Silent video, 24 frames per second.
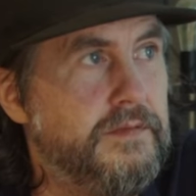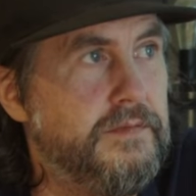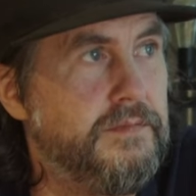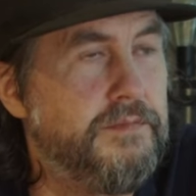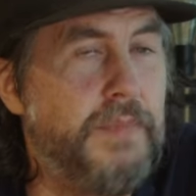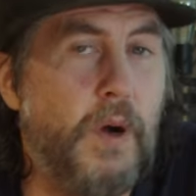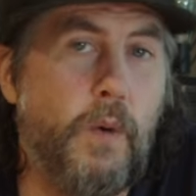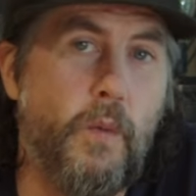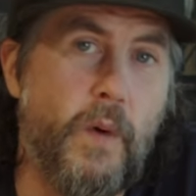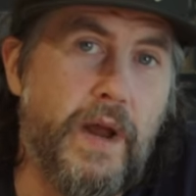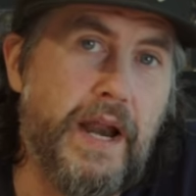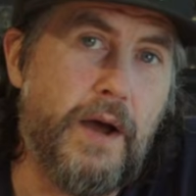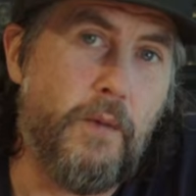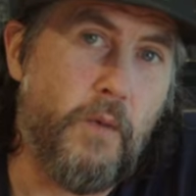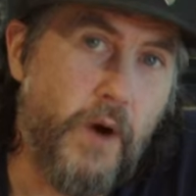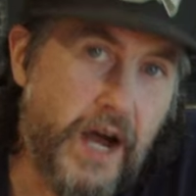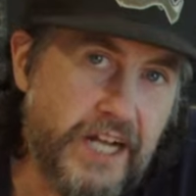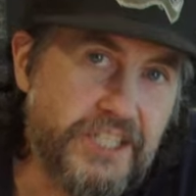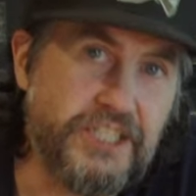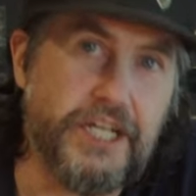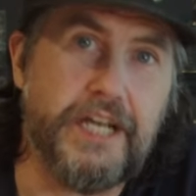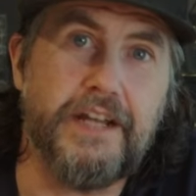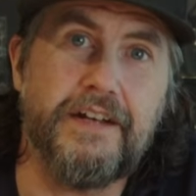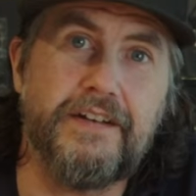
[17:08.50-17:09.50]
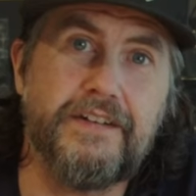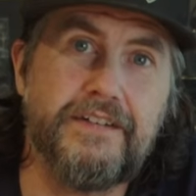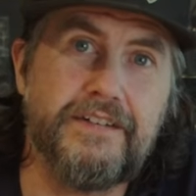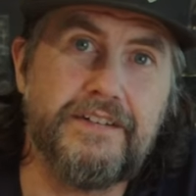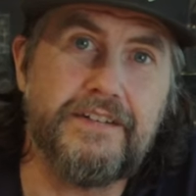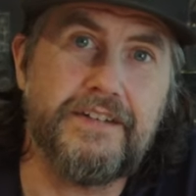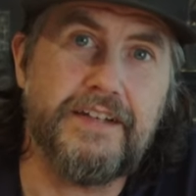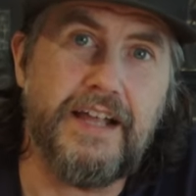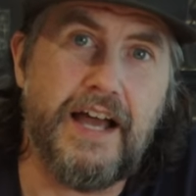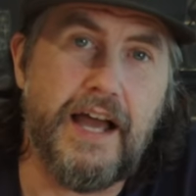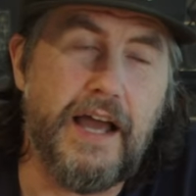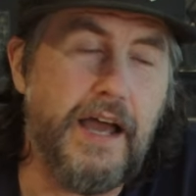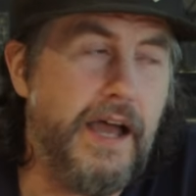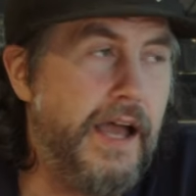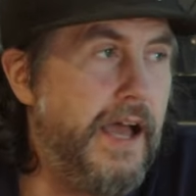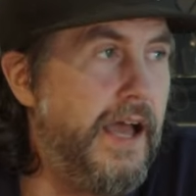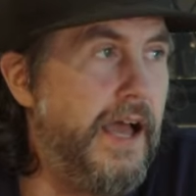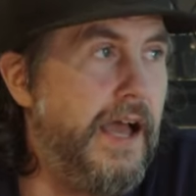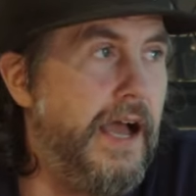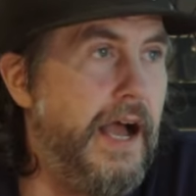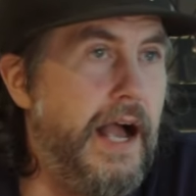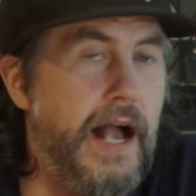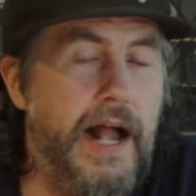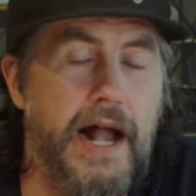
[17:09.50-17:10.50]
when I watch it,
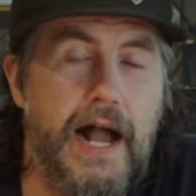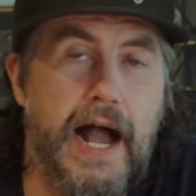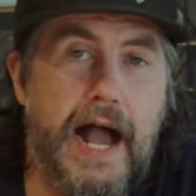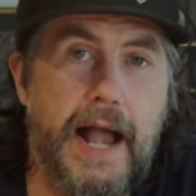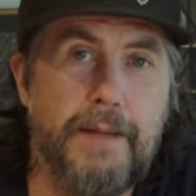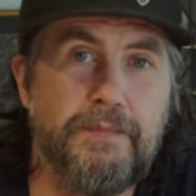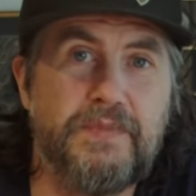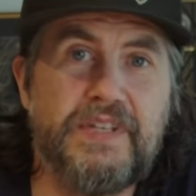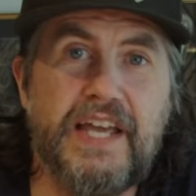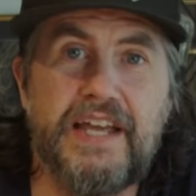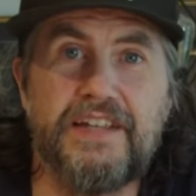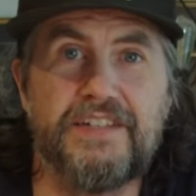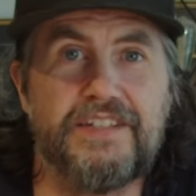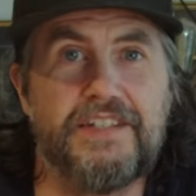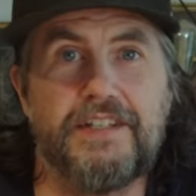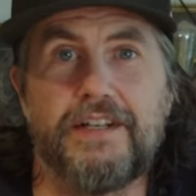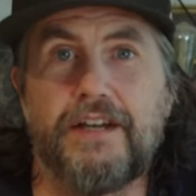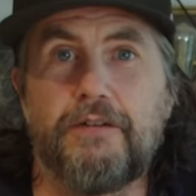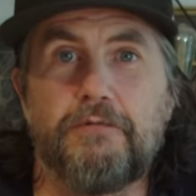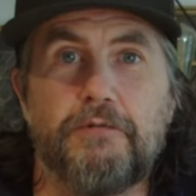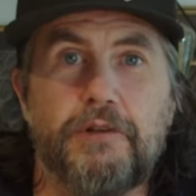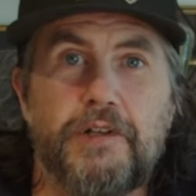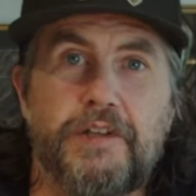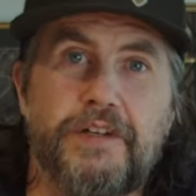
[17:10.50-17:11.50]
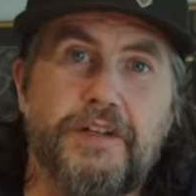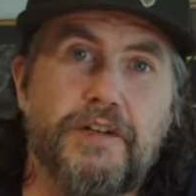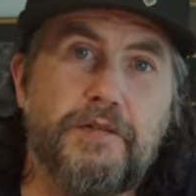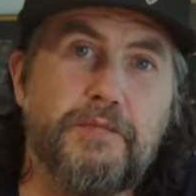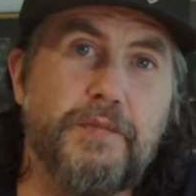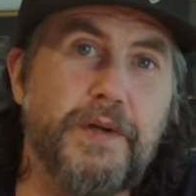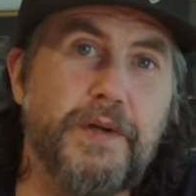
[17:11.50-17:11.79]
I'm tasting a really good